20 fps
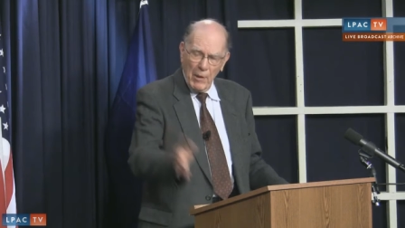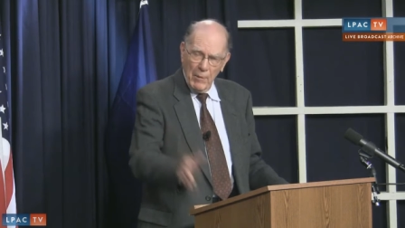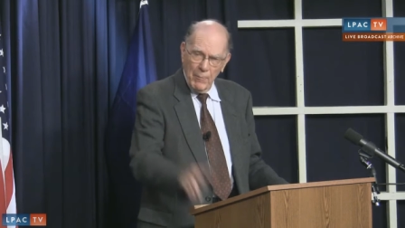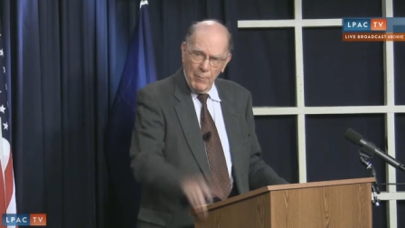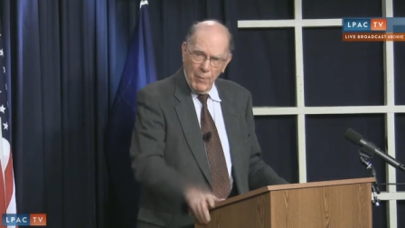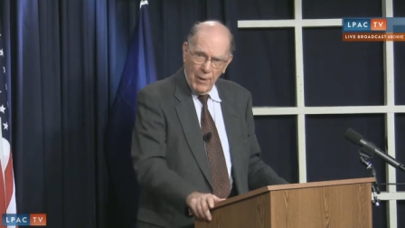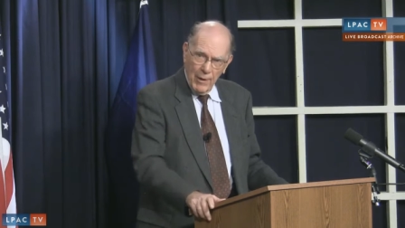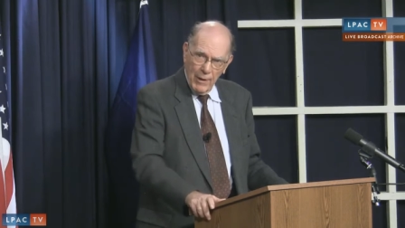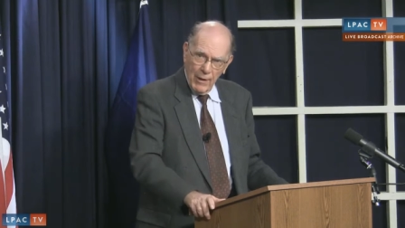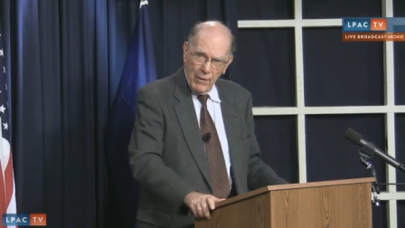
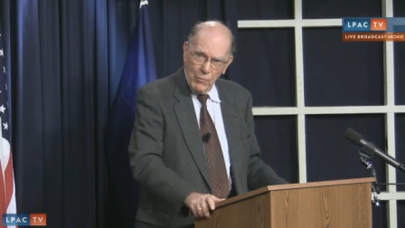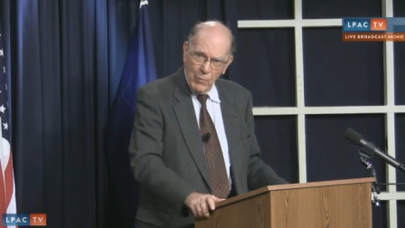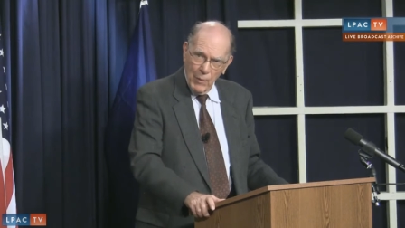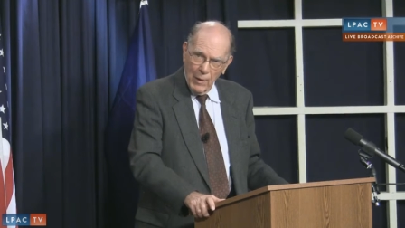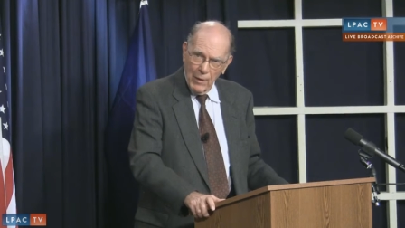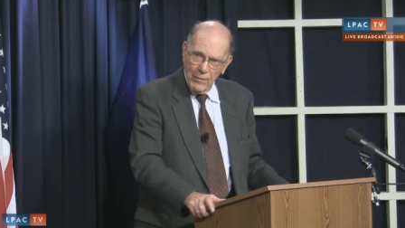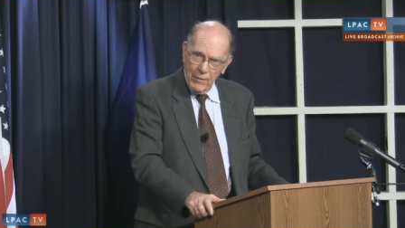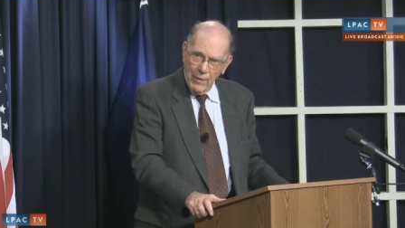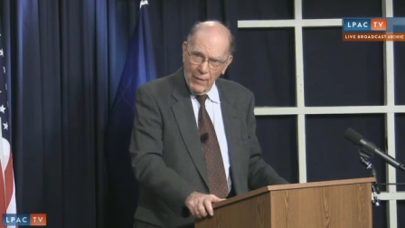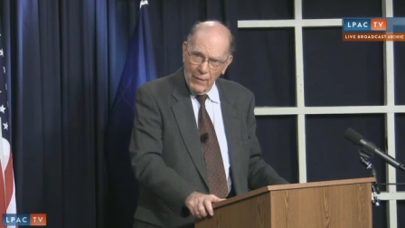Party as well
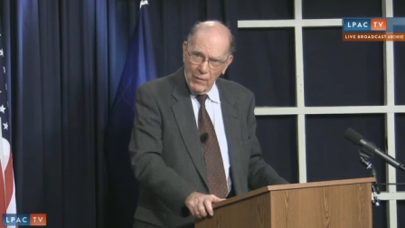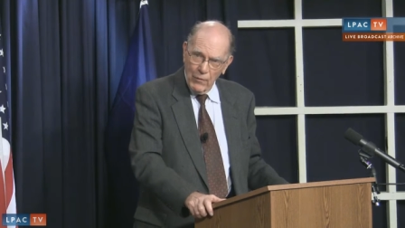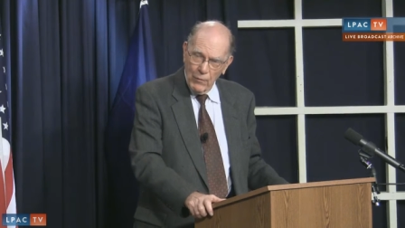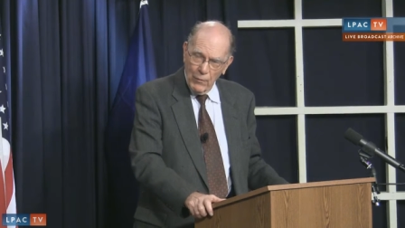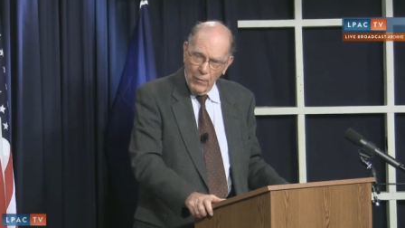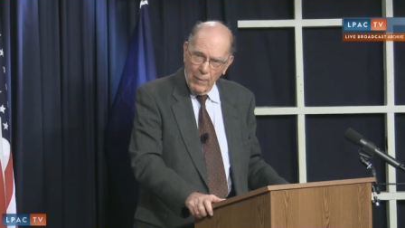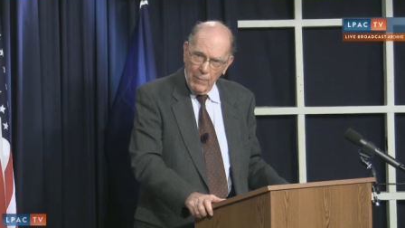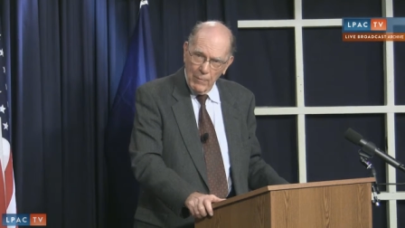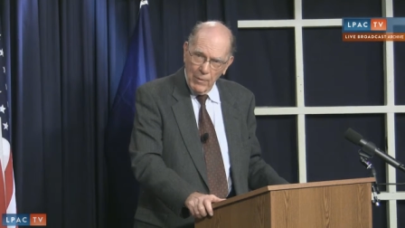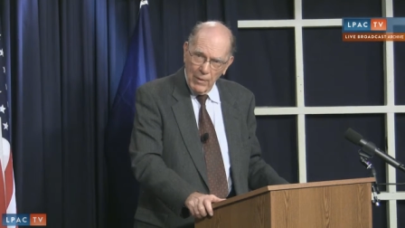as others
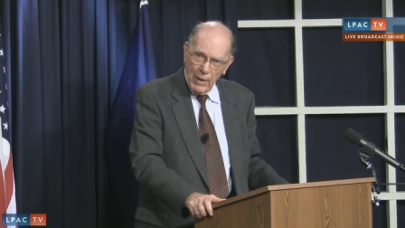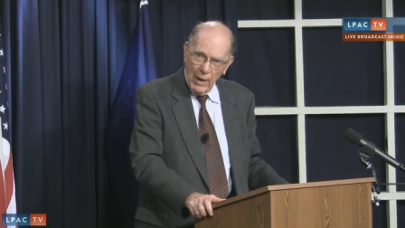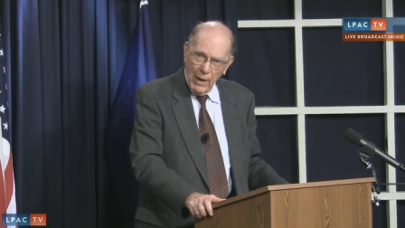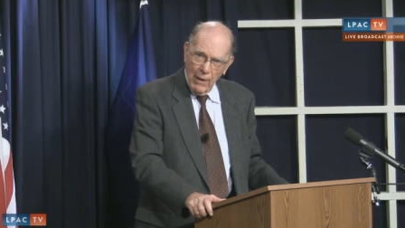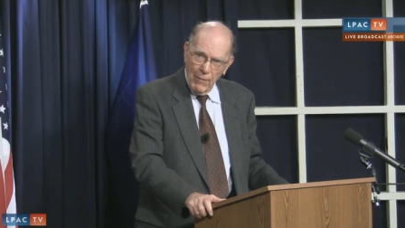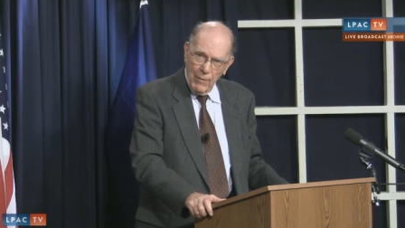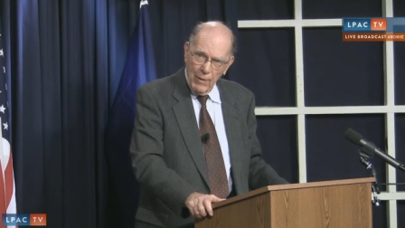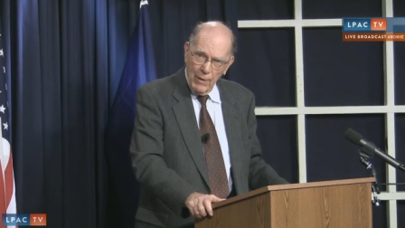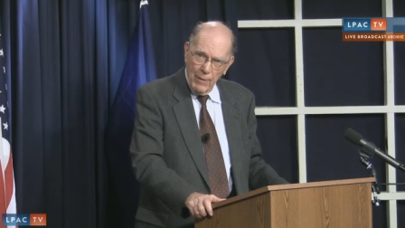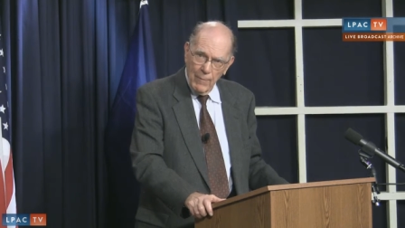for him to
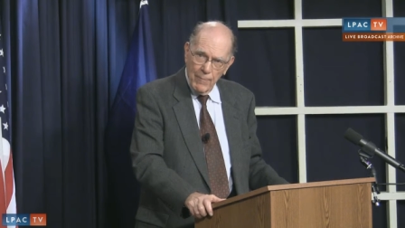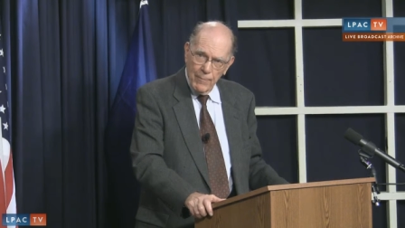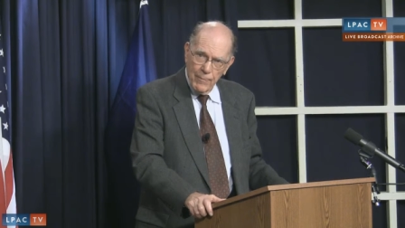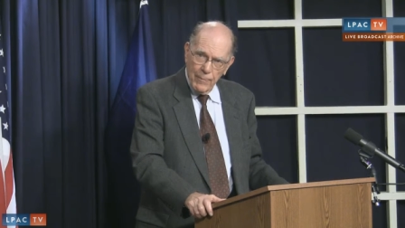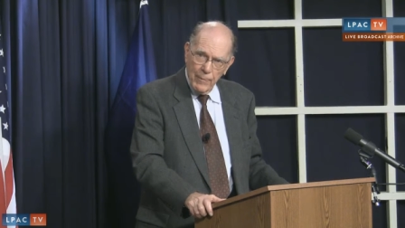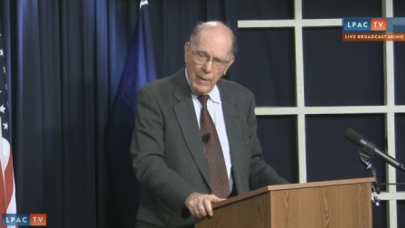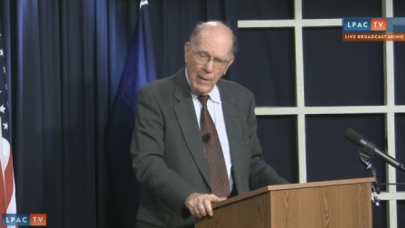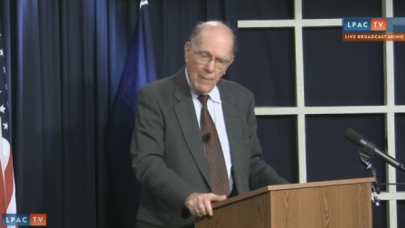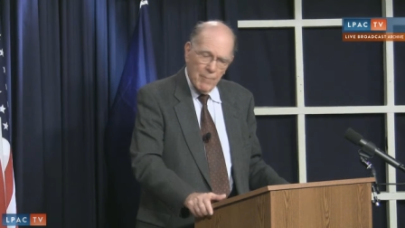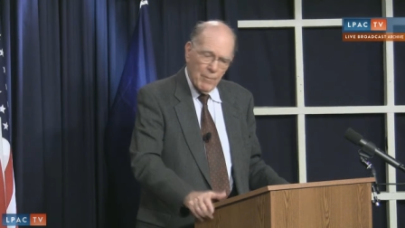cave in.
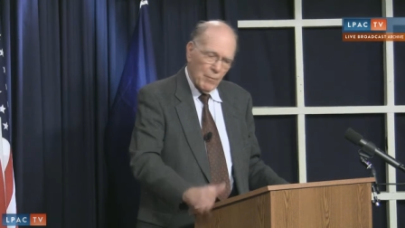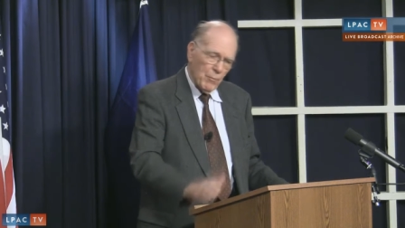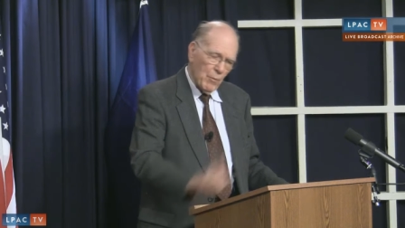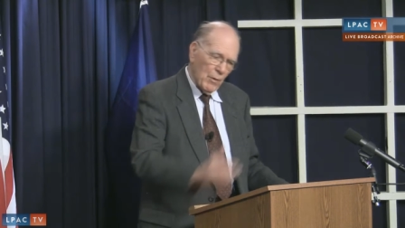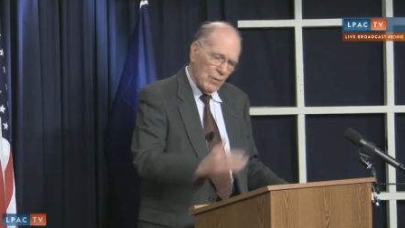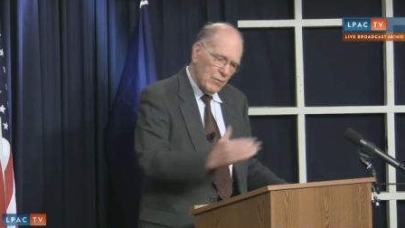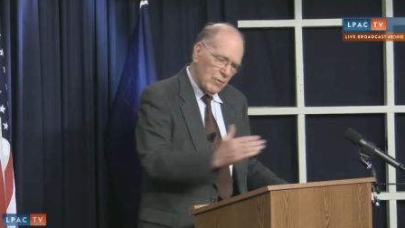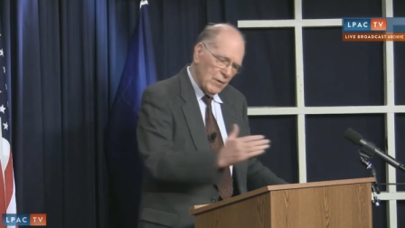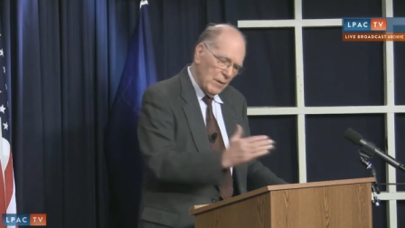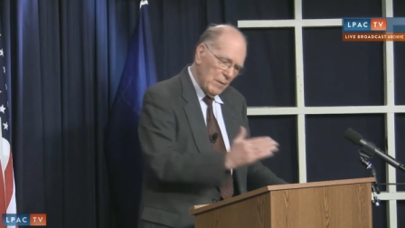But we
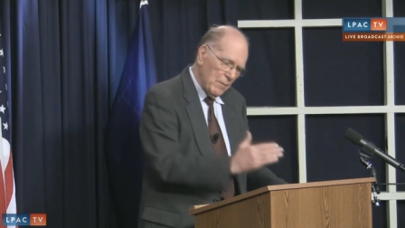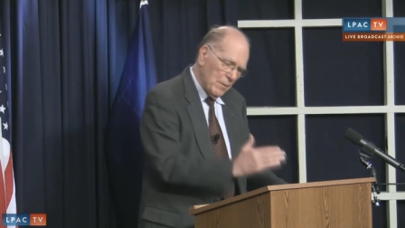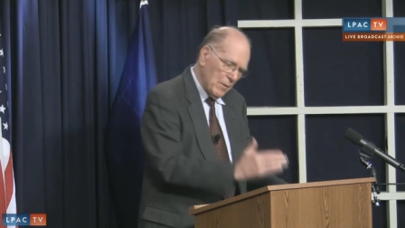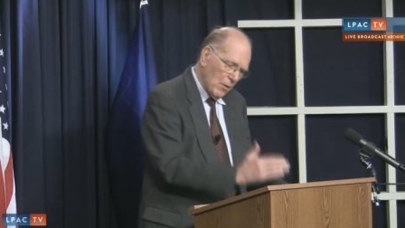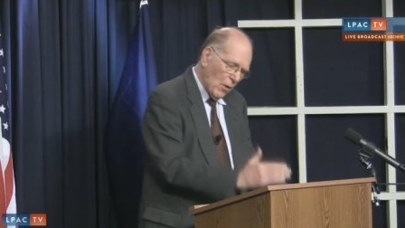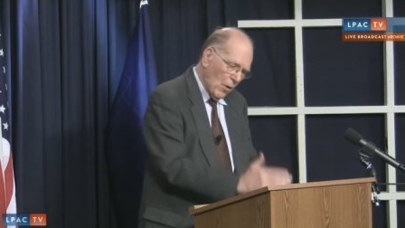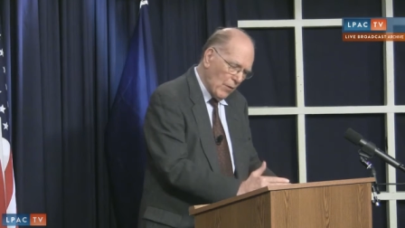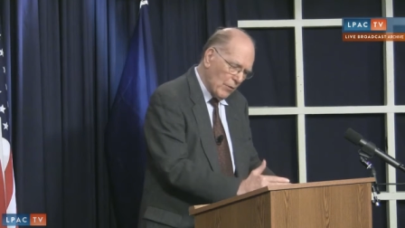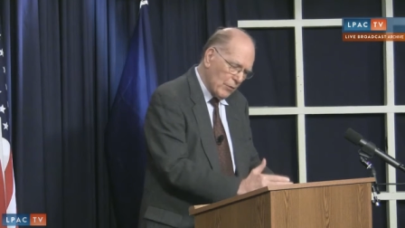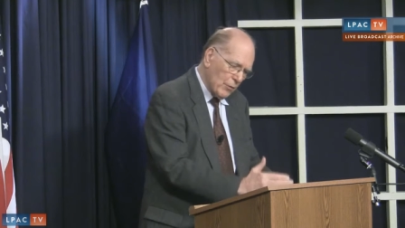see
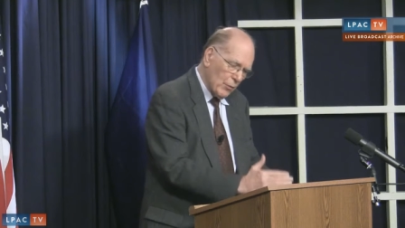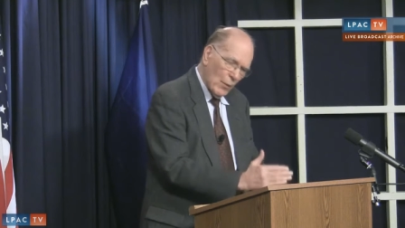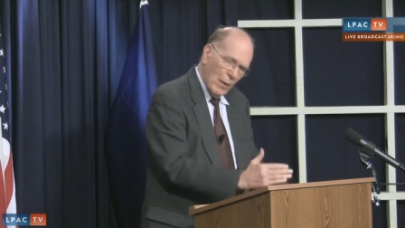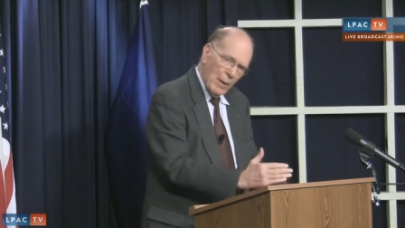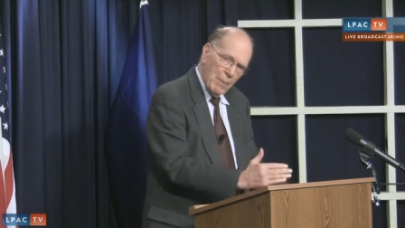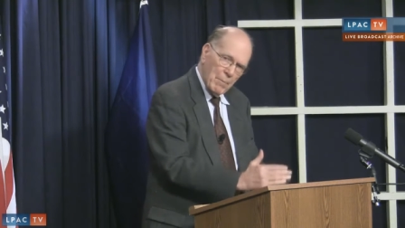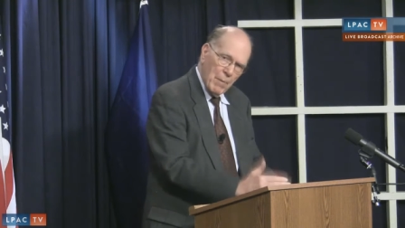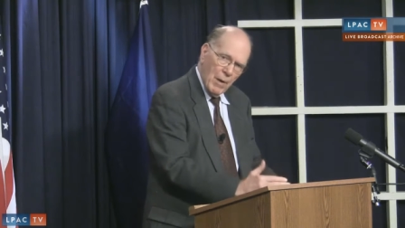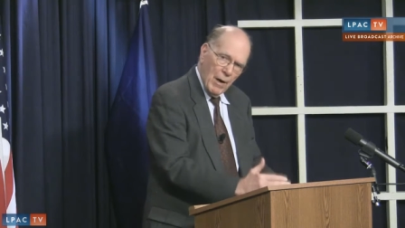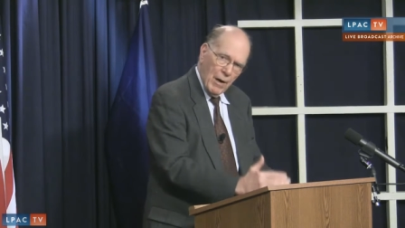also a
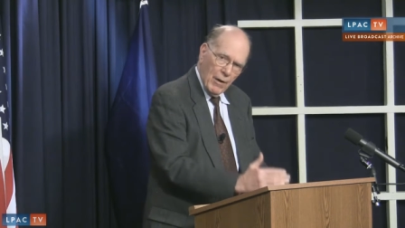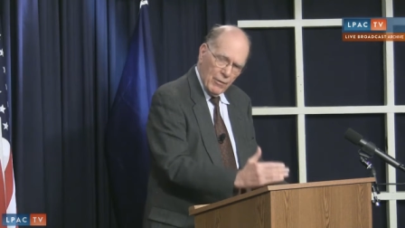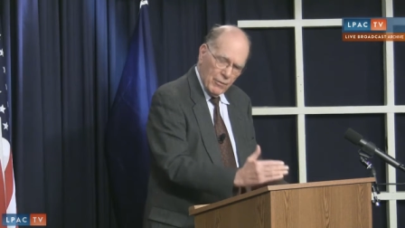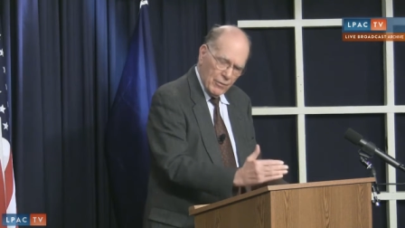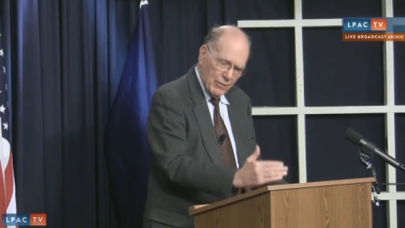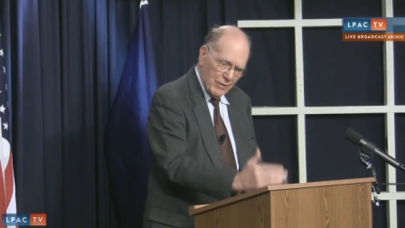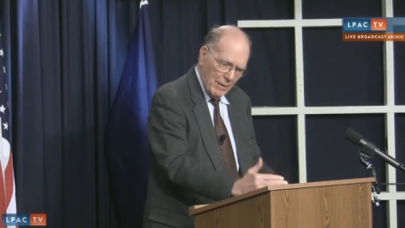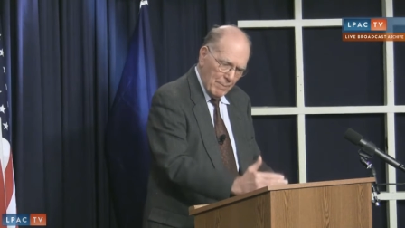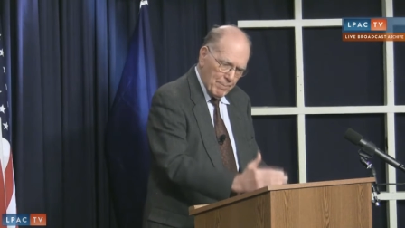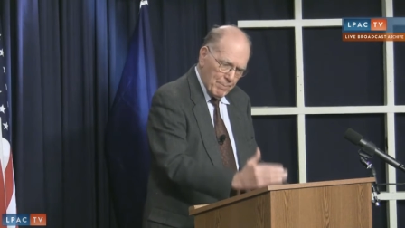march,
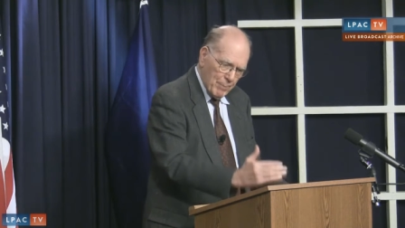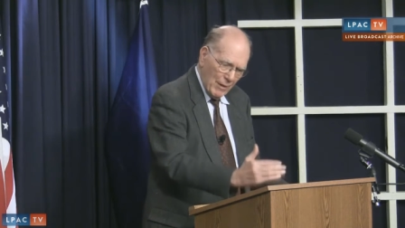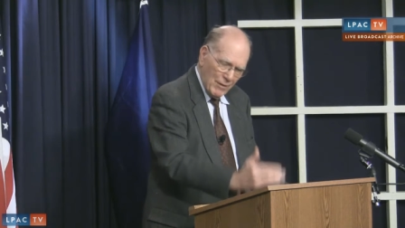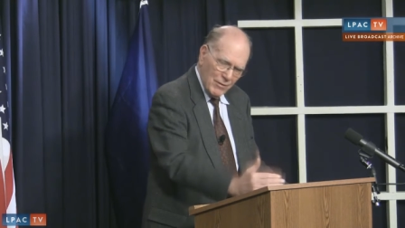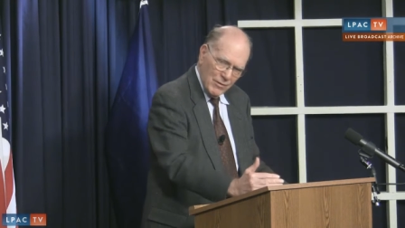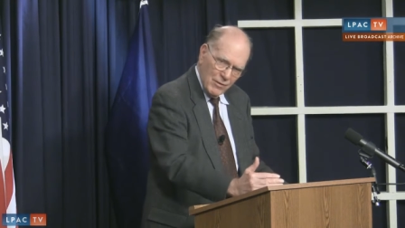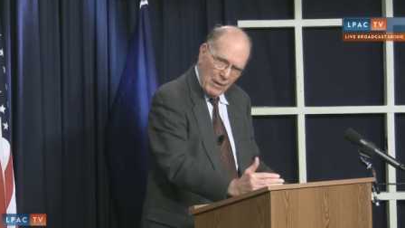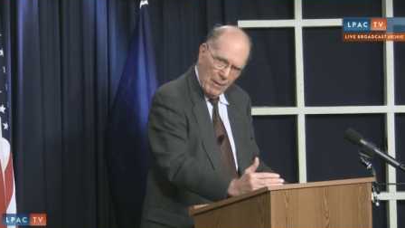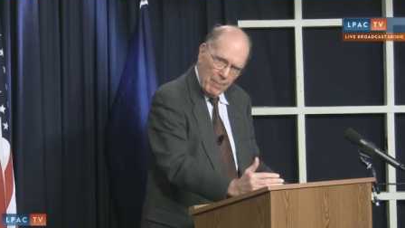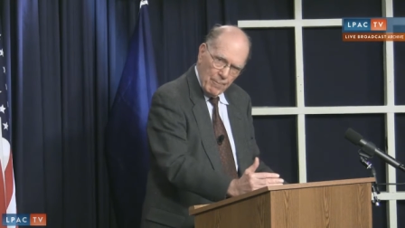step by
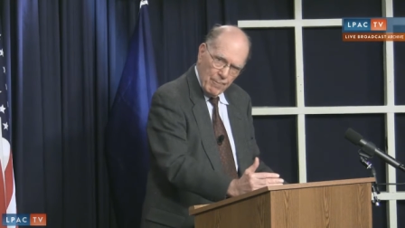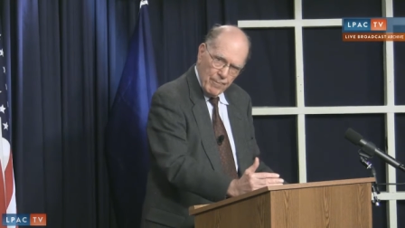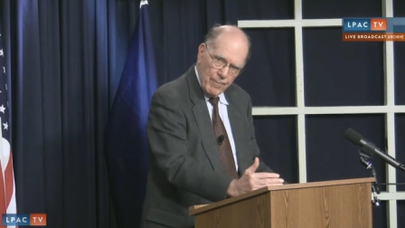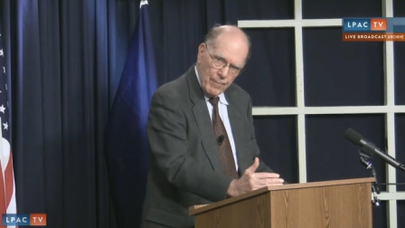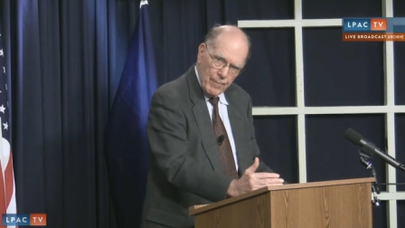step,